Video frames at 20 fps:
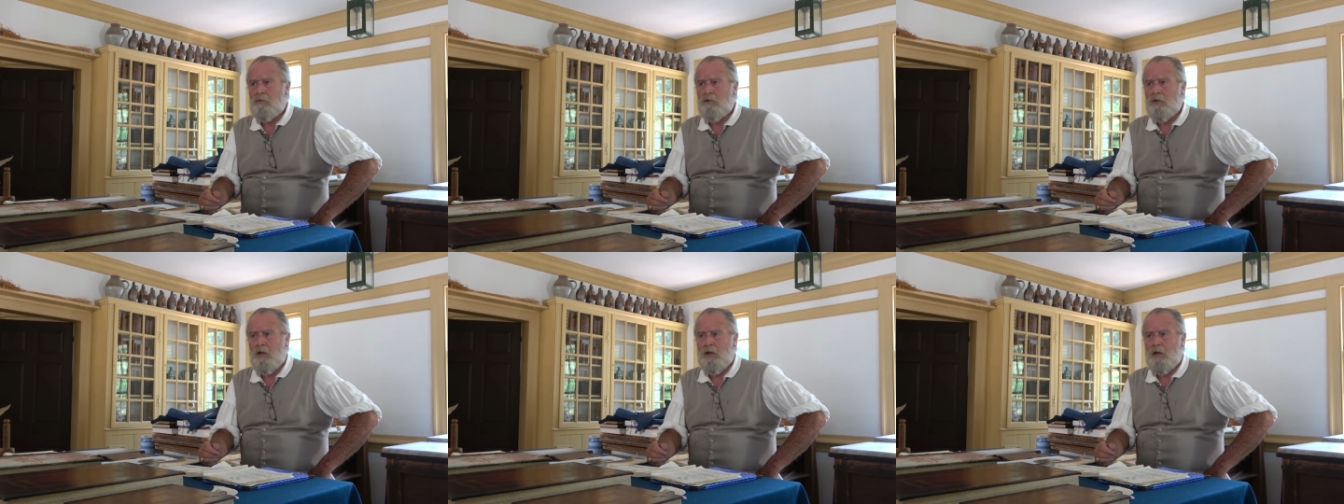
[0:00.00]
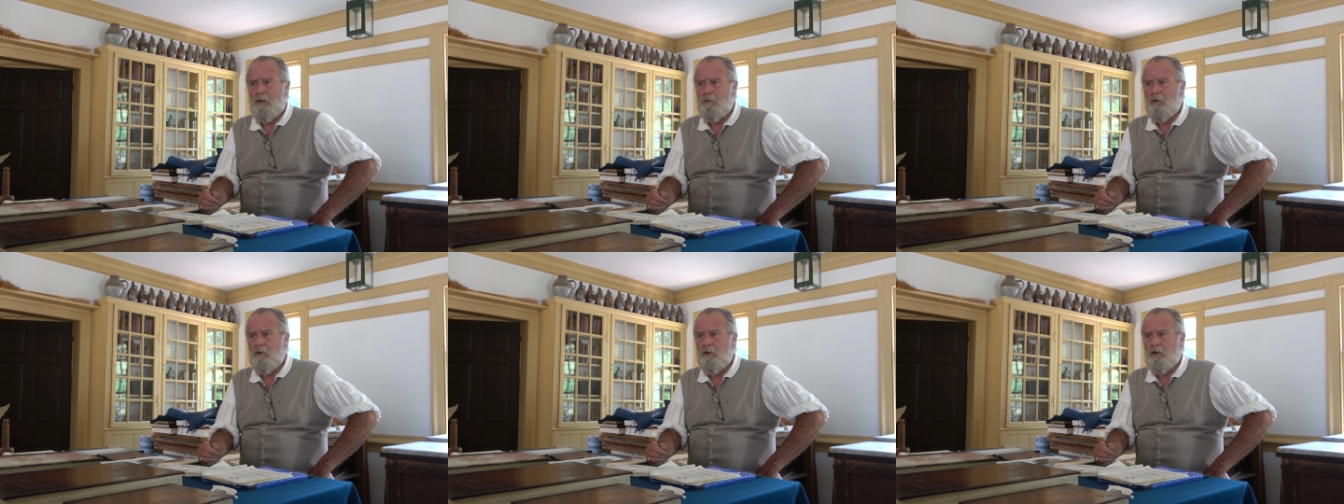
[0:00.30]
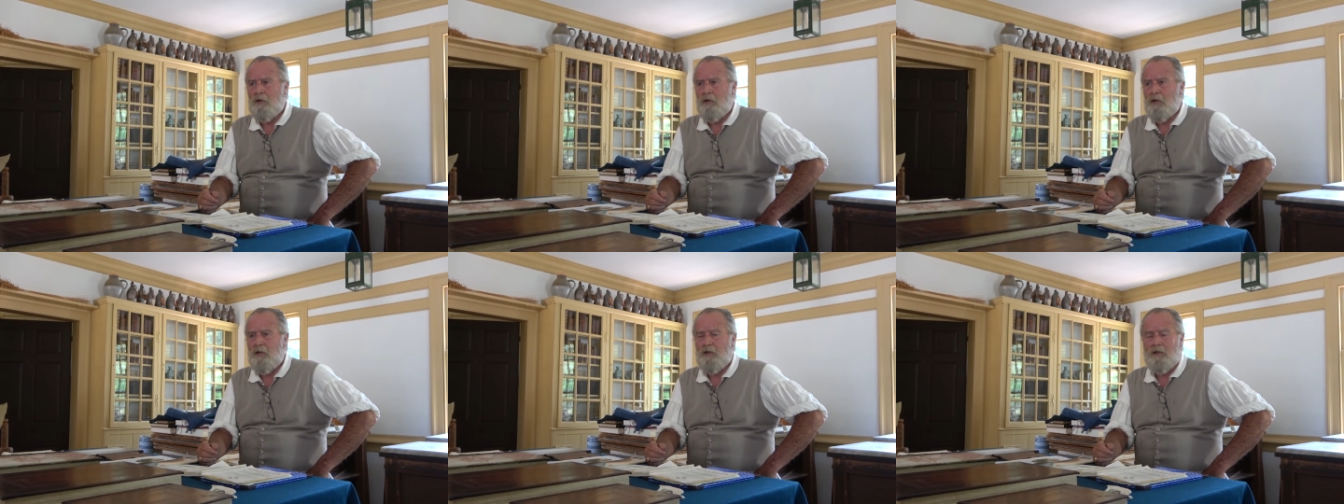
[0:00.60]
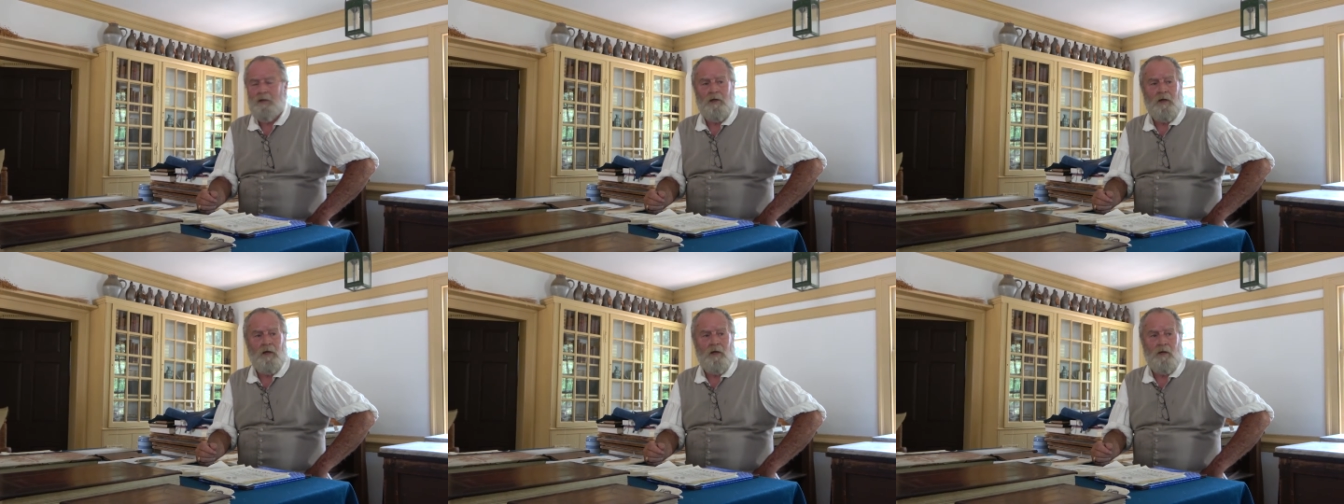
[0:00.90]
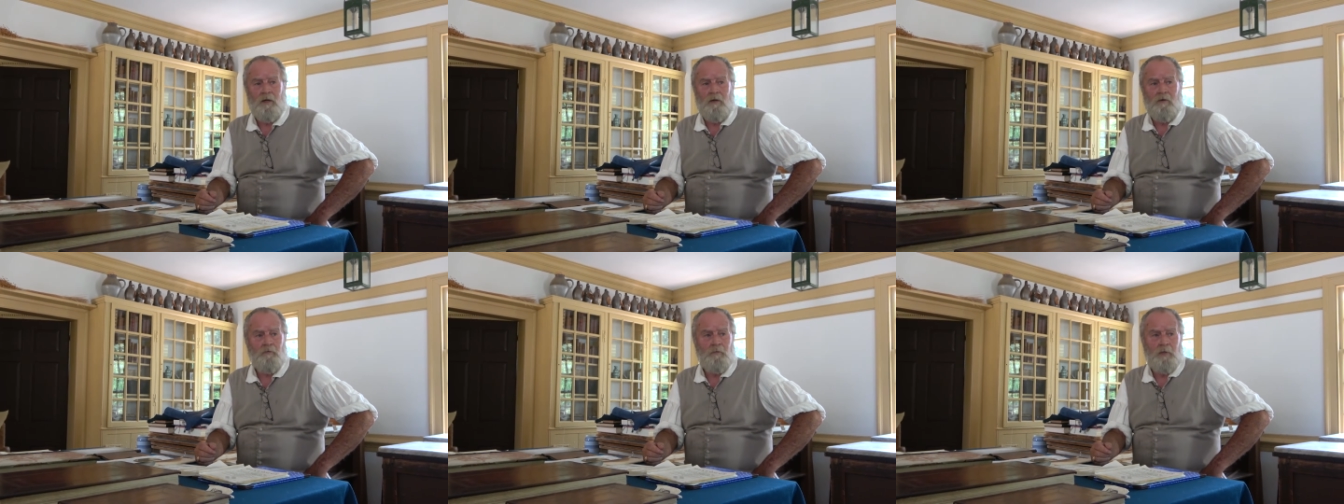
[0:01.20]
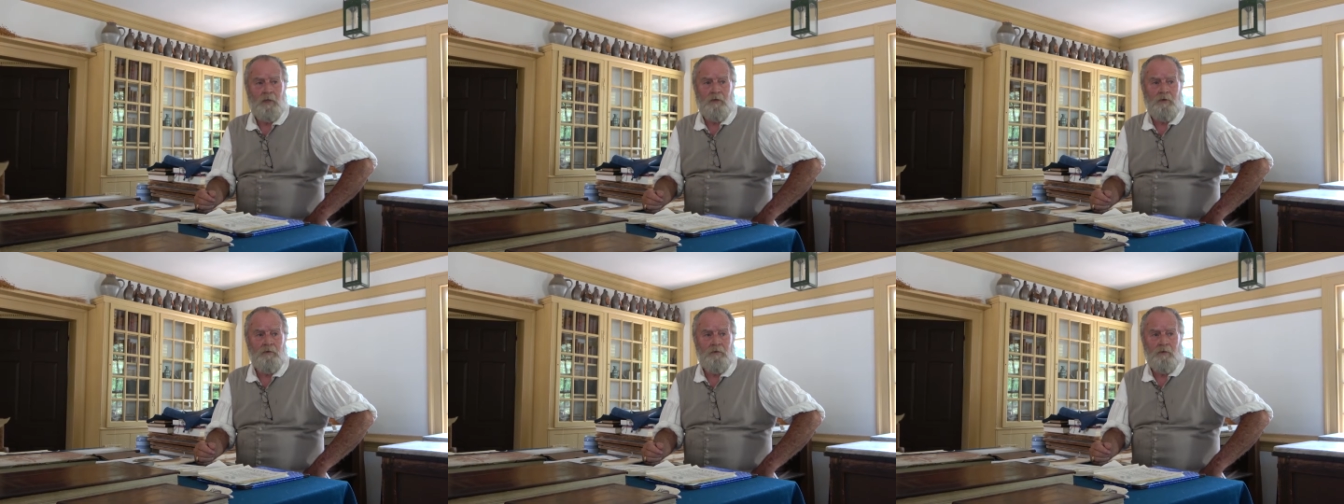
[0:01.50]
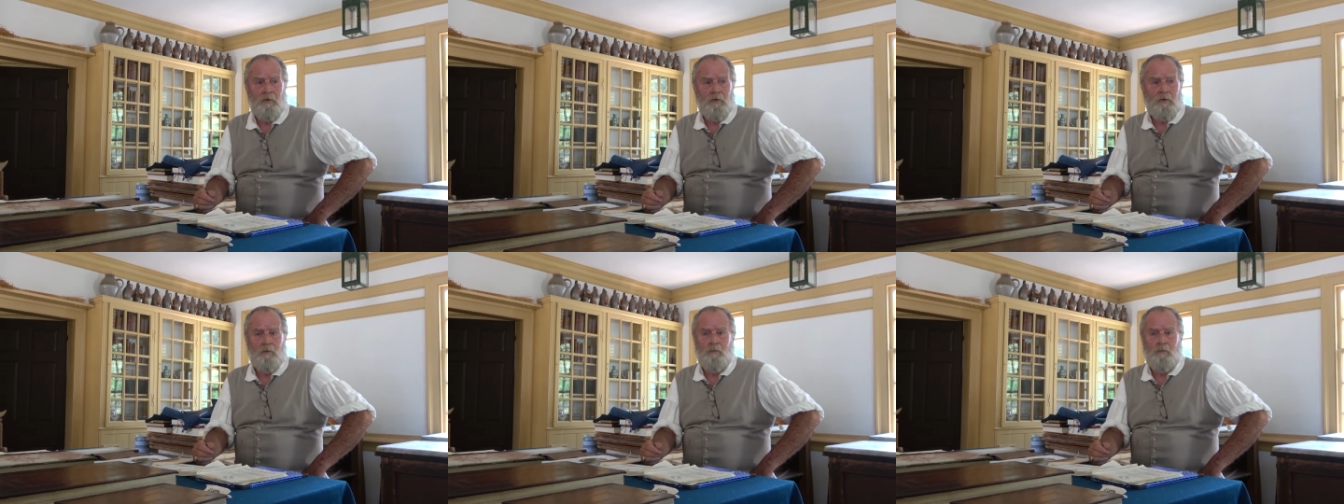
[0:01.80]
clamoring to get the eye of because